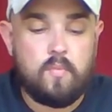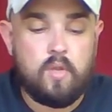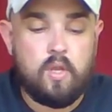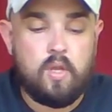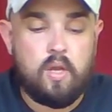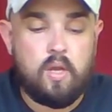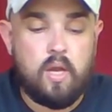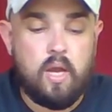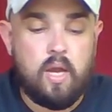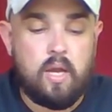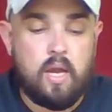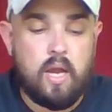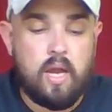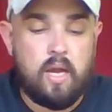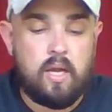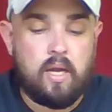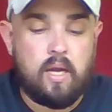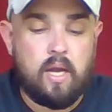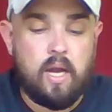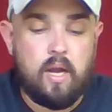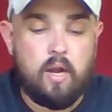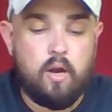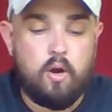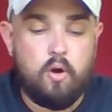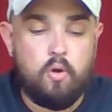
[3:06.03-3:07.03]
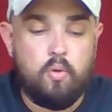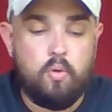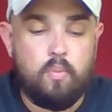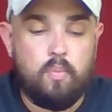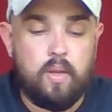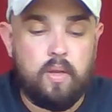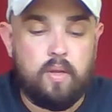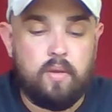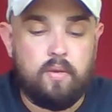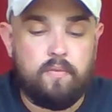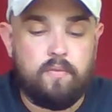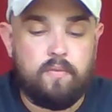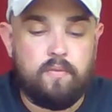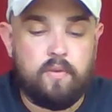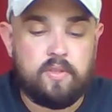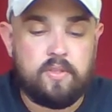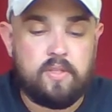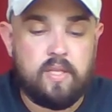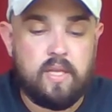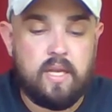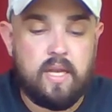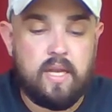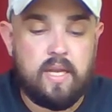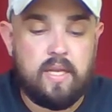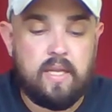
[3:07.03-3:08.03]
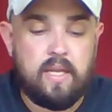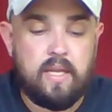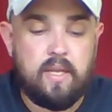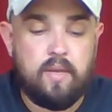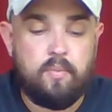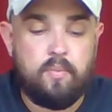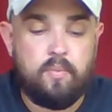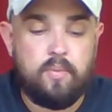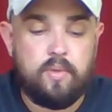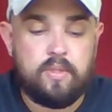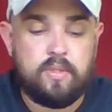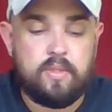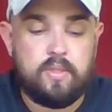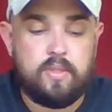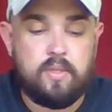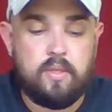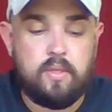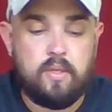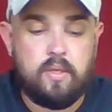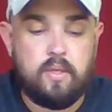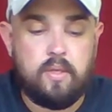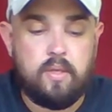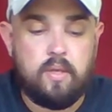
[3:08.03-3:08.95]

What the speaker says: I got home, and the first thing I did was